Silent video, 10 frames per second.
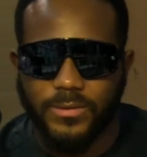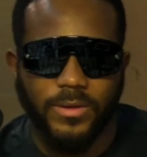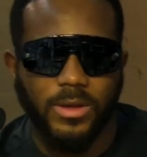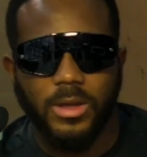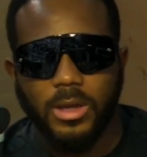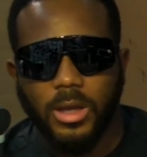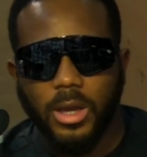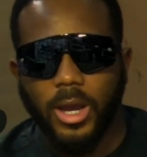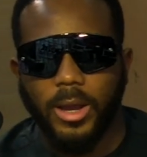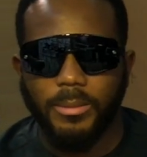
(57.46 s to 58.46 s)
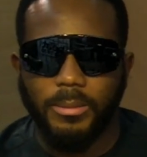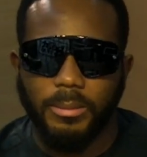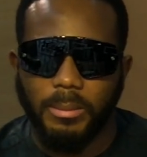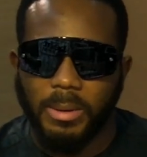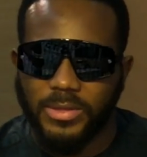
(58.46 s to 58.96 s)
Yeah.
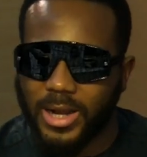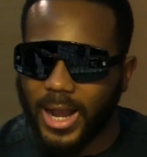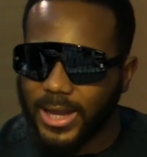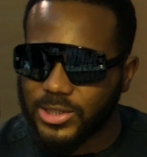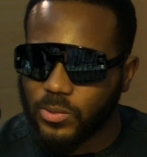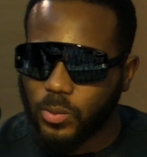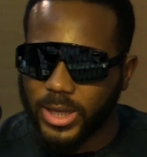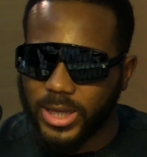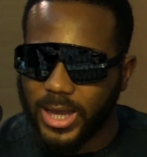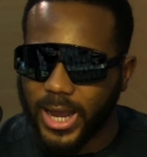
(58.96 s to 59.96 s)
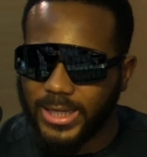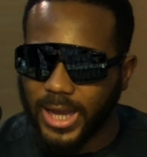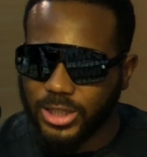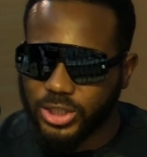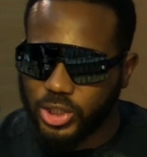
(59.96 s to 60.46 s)
But the last week, I
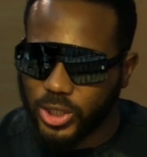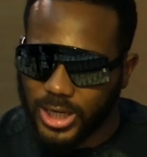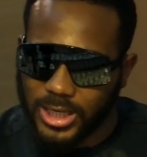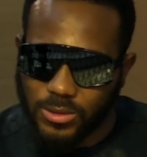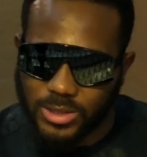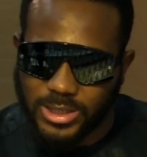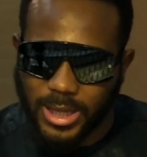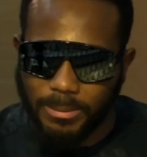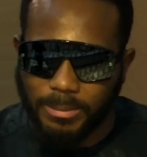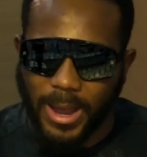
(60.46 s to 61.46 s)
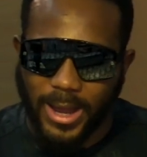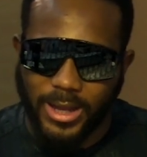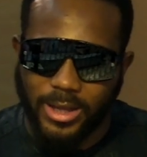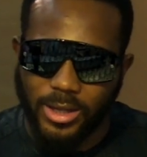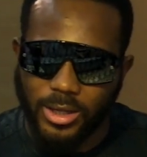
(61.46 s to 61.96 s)
took a little step
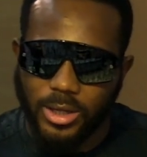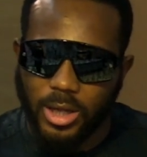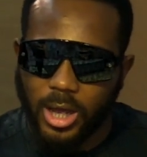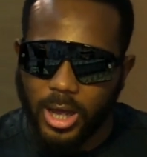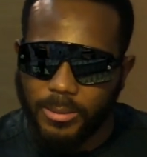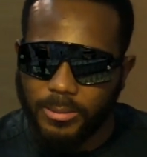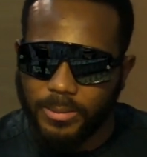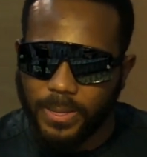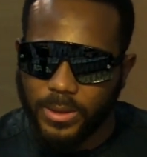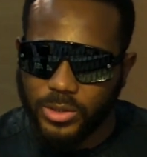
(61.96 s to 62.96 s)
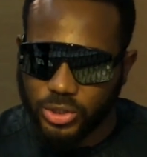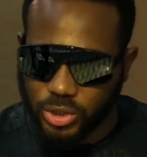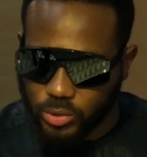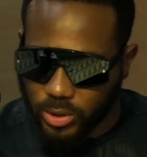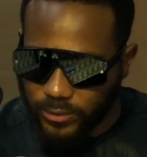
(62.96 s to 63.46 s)
back. Just to
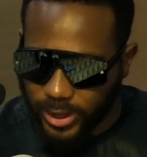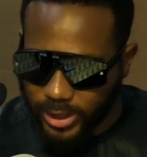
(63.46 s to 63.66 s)
sort of like